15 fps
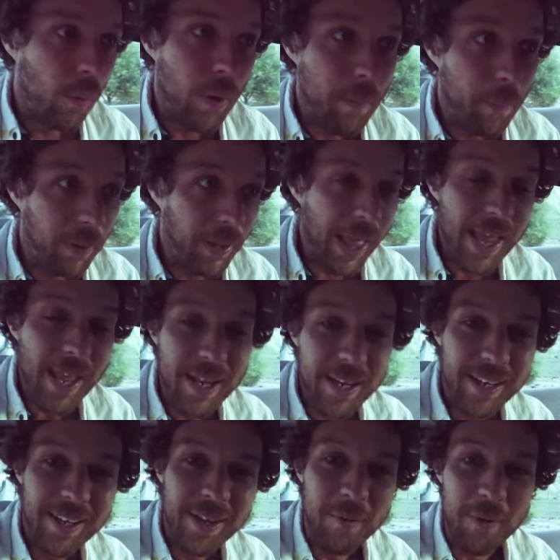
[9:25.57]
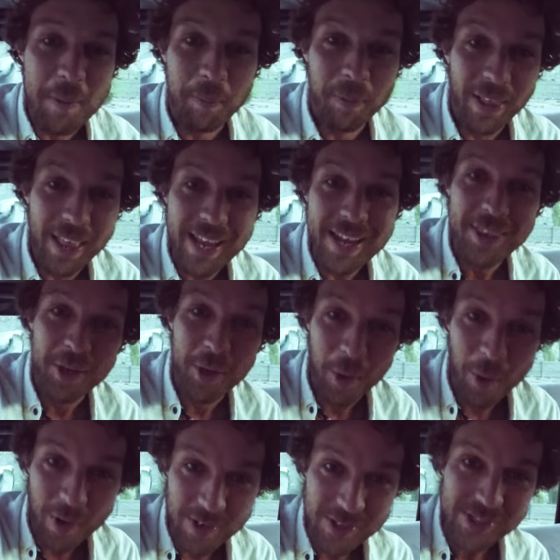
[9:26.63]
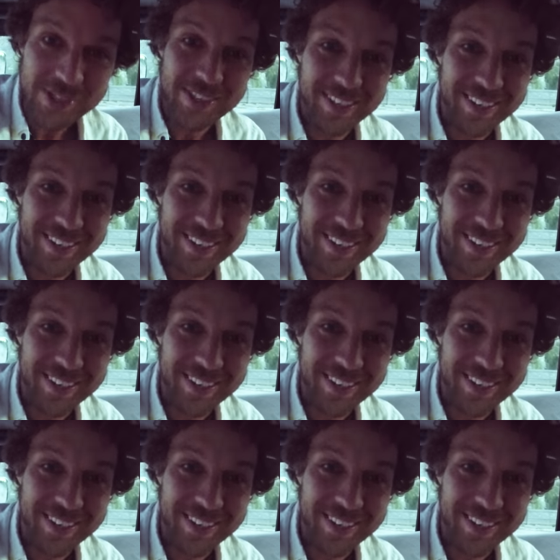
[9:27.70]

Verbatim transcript: We played. Okay. We played the course.